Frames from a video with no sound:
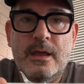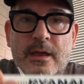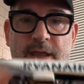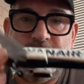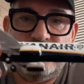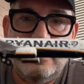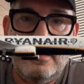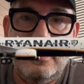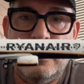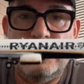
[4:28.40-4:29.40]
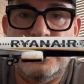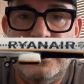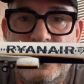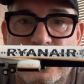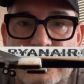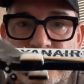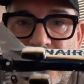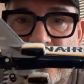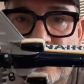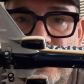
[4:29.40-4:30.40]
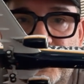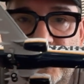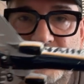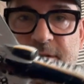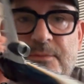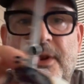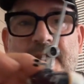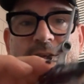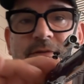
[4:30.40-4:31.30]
Okay, so the gear is now fixed in place.